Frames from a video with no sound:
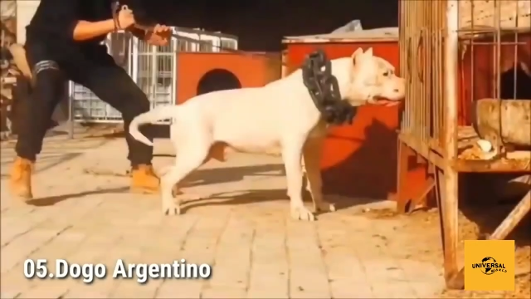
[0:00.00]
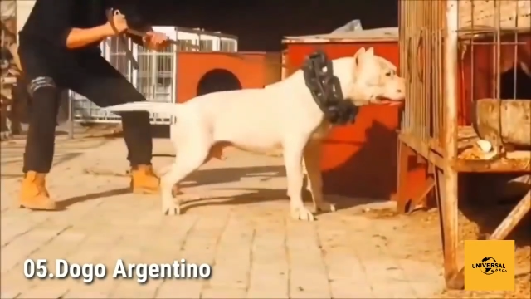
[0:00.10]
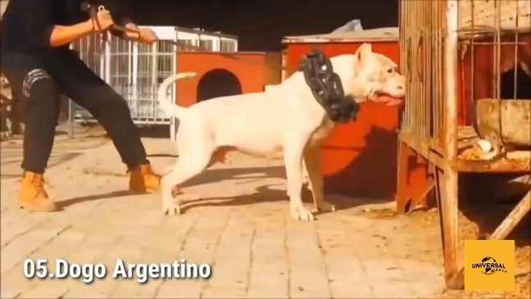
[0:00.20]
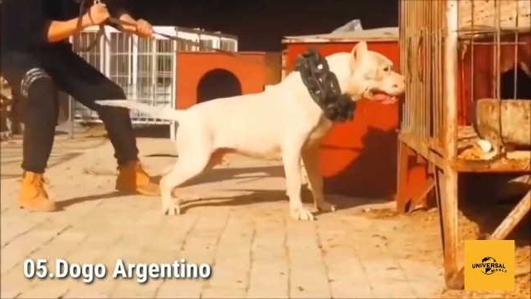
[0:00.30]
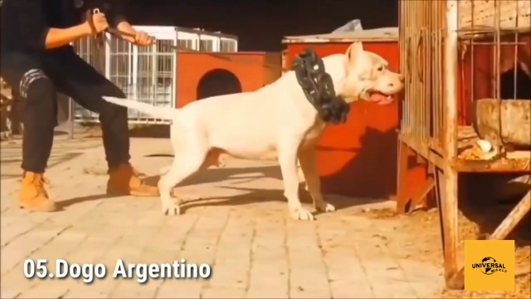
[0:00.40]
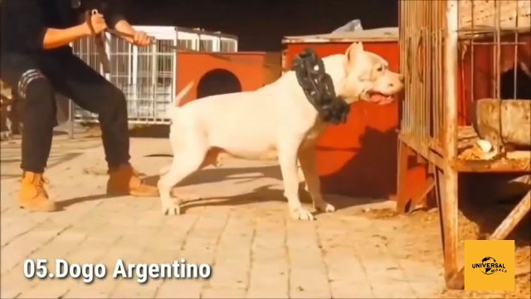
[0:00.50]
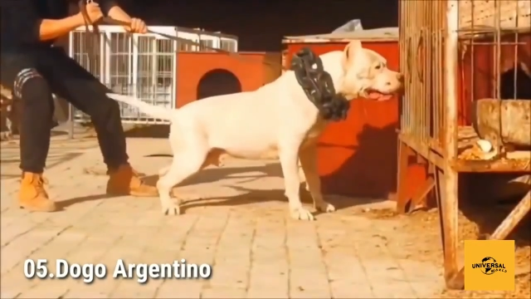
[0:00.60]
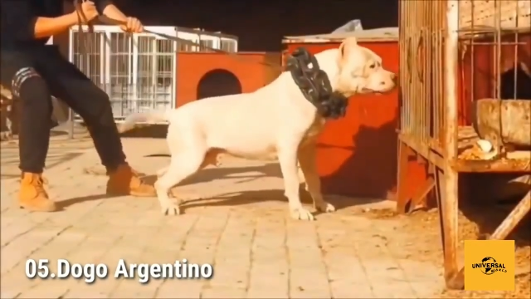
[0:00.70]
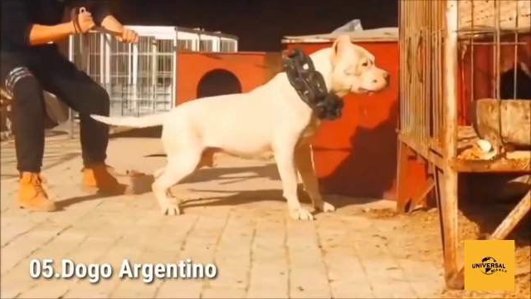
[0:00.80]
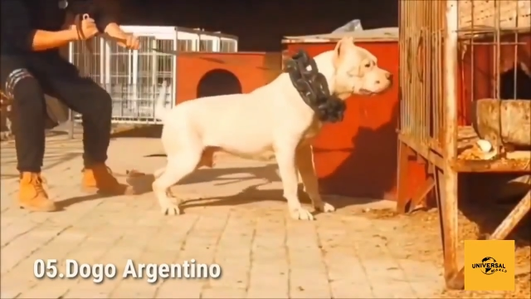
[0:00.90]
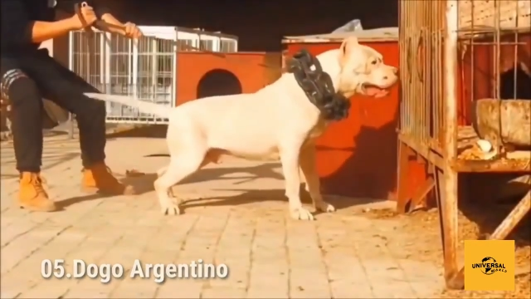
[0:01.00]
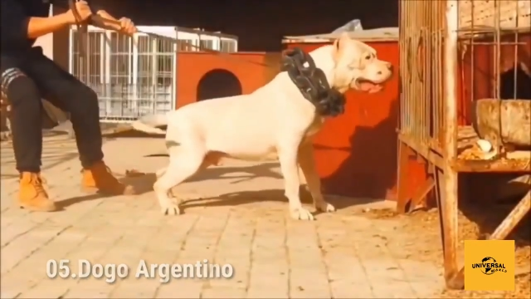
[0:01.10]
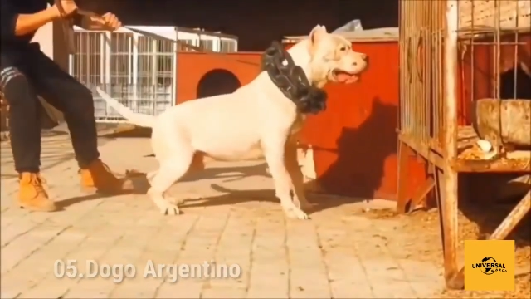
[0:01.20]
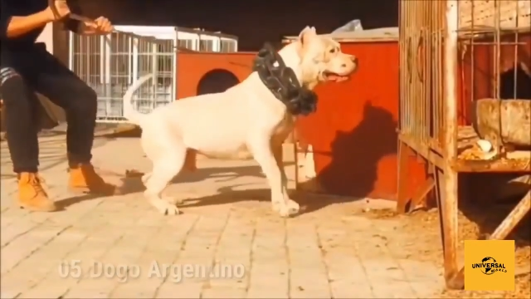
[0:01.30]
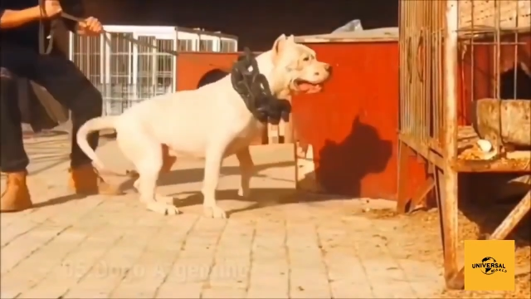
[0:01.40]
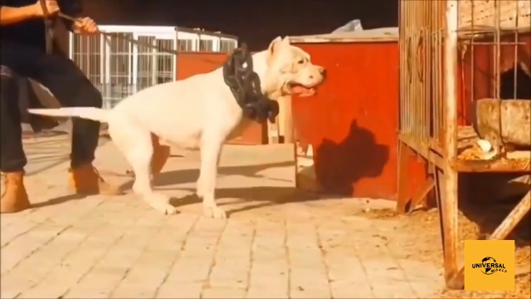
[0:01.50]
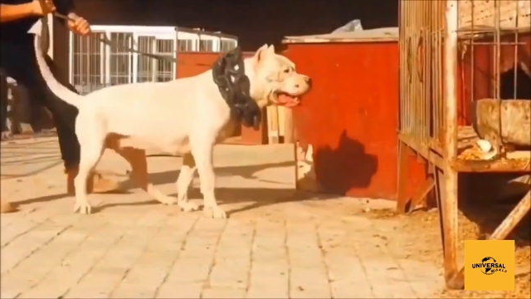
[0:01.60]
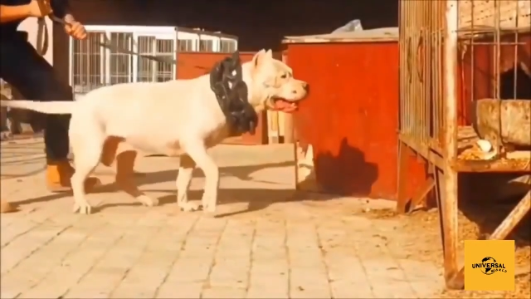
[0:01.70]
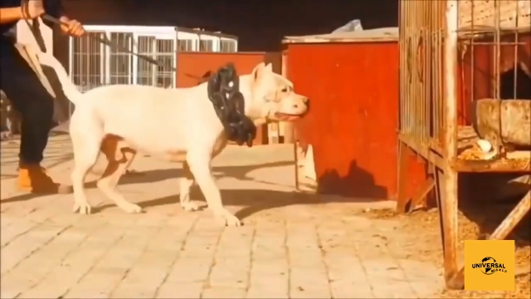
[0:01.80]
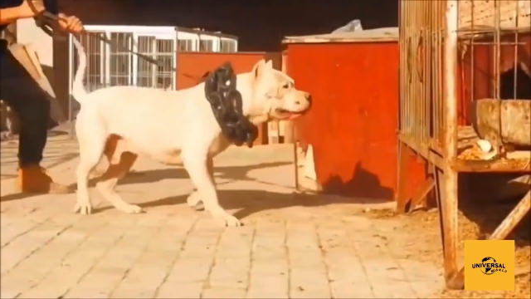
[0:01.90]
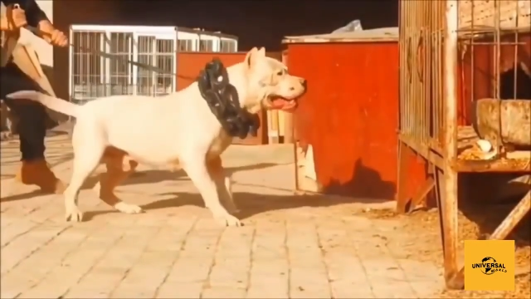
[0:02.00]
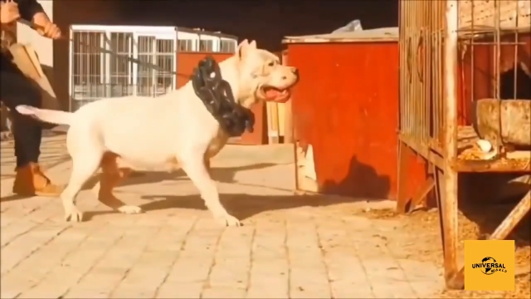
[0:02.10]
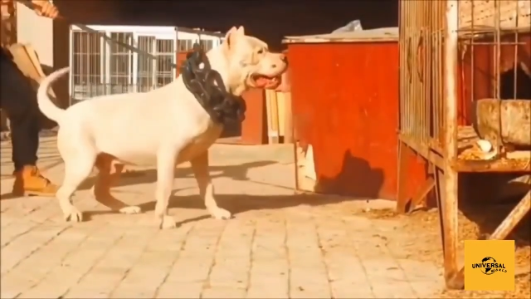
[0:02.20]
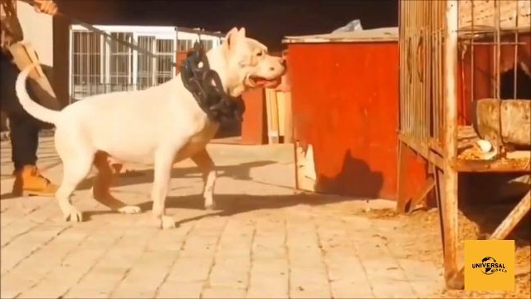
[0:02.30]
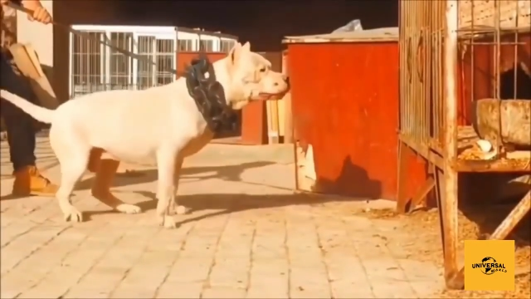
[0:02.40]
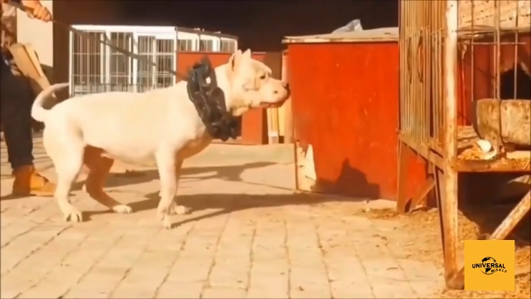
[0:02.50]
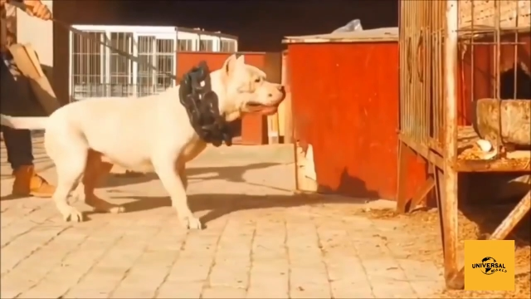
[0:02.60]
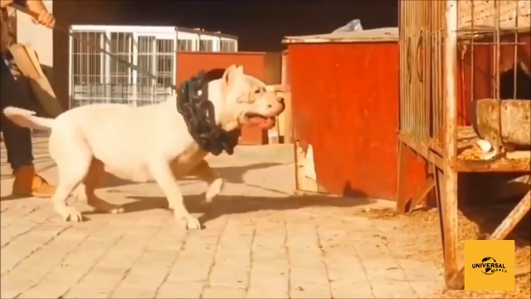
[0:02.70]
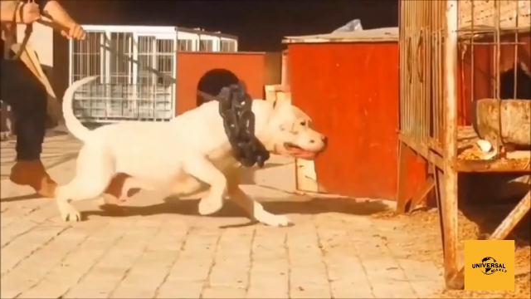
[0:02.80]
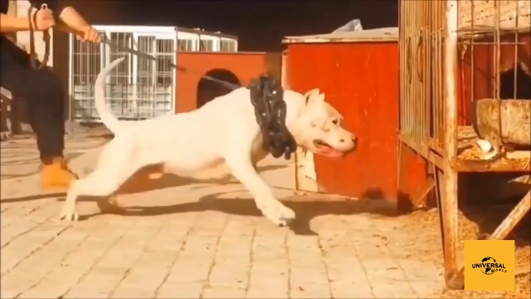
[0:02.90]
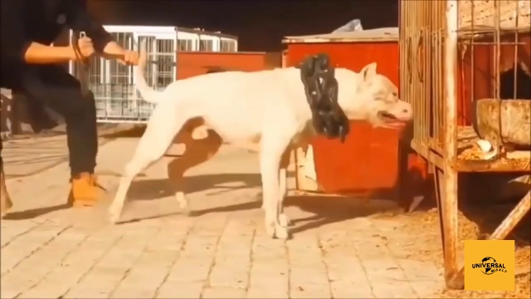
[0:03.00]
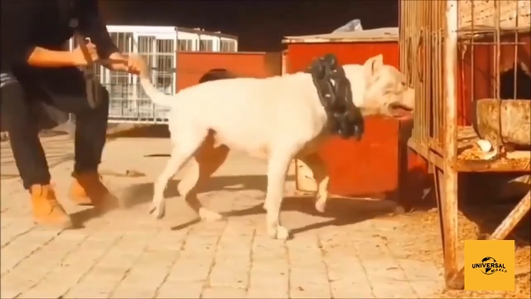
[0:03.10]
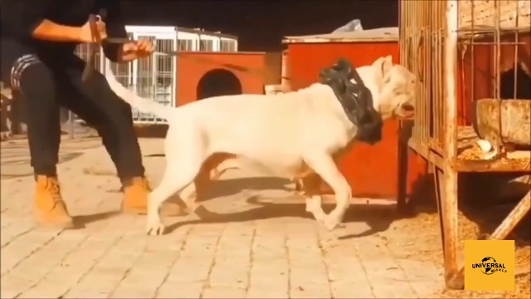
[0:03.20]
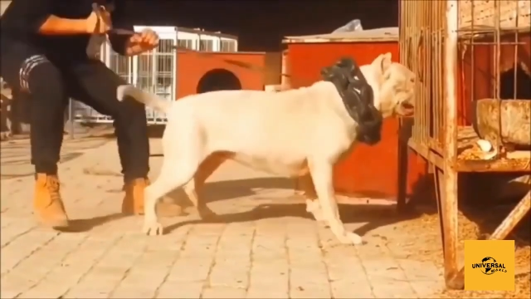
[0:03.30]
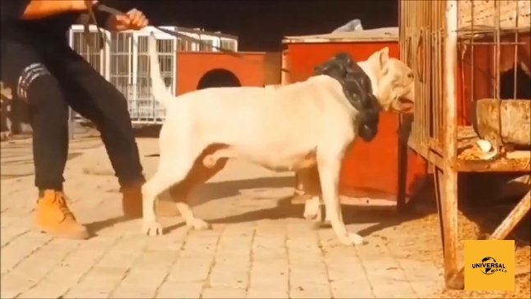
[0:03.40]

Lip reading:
Nobody's mouth can be seen.